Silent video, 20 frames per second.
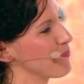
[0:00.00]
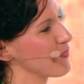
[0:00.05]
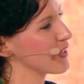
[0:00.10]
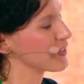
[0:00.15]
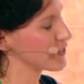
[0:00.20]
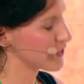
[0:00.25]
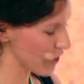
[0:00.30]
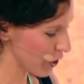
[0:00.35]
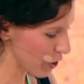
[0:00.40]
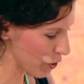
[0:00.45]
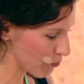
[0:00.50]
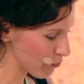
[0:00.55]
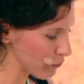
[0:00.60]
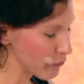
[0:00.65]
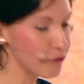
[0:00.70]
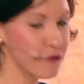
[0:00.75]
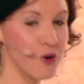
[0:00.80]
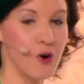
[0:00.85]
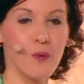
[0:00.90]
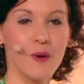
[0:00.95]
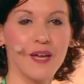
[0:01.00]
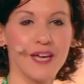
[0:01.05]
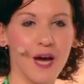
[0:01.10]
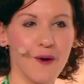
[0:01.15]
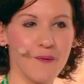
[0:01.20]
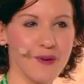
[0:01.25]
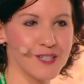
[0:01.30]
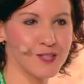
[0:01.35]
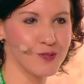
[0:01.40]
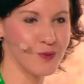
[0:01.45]
So before we
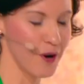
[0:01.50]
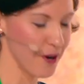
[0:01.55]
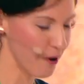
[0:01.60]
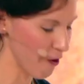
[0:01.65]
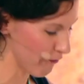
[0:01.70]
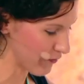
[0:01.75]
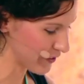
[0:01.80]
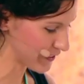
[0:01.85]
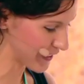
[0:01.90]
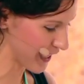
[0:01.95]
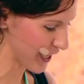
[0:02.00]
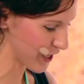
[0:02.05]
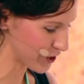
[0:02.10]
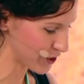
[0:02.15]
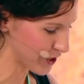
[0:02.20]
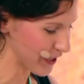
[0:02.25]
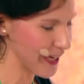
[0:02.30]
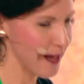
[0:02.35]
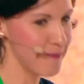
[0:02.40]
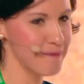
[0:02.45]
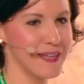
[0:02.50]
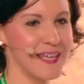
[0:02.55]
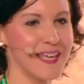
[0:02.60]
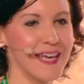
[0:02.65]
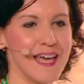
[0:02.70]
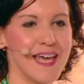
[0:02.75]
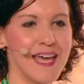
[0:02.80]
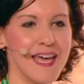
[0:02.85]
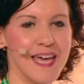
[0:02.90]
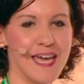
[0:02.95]
go into our conversation, let me
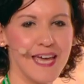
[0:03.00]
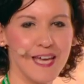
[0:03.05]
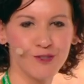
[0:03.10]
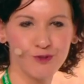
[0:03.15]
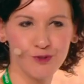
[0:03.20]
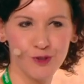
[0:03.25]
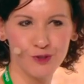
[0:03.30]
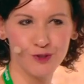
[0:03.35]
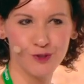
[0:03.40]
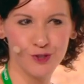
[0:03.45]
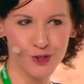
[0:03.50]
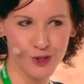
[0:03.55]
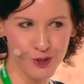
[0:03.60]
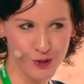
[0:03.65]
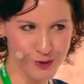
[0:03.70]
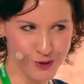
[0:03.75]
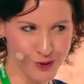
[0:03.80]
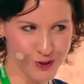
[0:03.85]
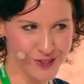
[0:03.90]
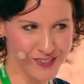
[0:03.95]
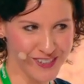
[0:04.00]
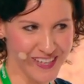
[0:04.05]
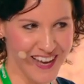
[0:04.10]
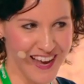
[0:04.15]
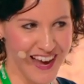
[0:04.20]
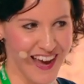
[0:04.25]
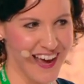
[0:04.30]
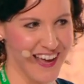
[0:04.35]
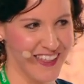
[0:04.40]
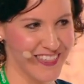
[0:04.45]
introduce
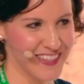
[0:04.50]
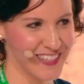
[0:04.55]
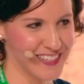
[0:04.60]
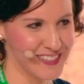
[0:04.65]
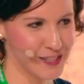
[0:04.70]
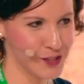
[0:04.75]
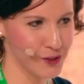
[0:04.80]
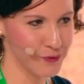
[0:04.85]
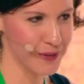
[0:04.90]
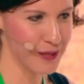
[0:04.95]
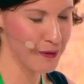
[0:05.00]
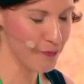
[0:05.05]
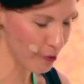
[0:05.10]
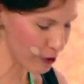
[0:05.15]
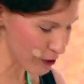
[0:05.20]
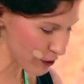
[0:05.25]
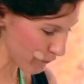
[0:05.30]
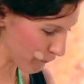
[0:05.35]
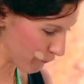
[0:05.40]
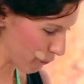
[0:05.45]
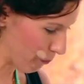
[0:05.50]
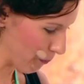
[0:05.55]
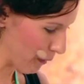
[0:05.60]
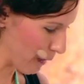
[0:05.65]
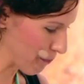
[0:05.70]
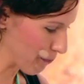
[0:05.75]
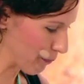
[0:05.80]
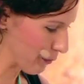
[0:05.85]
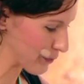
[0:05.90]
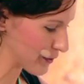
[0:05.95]
these three wonderful
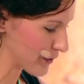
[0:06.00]
people.